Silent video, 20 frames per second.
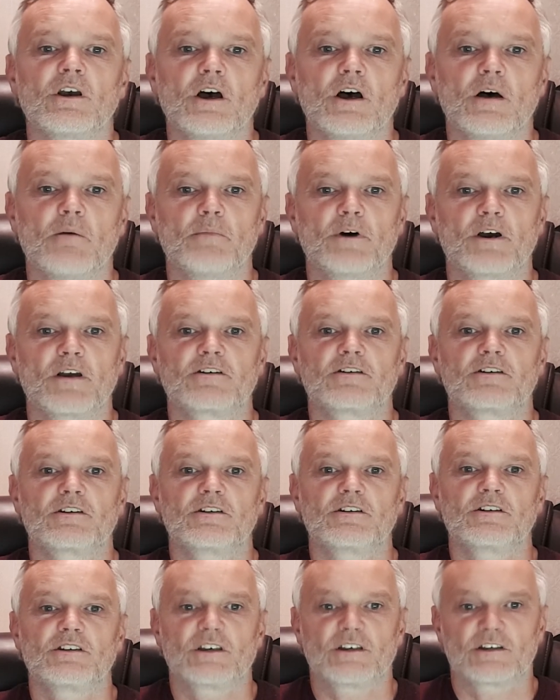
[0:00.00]
and
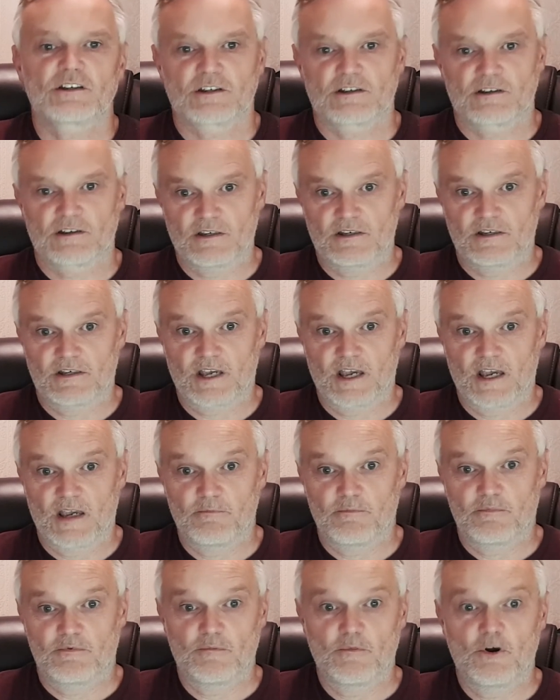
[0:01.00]
bases this
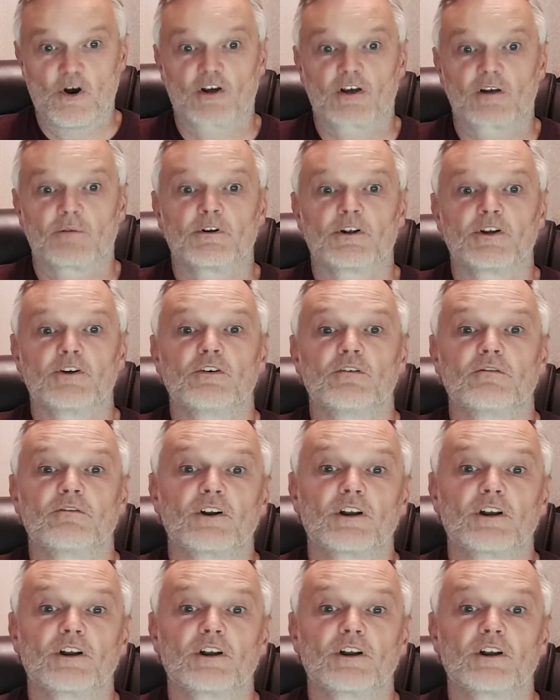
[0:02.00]
escape, remarkably enough,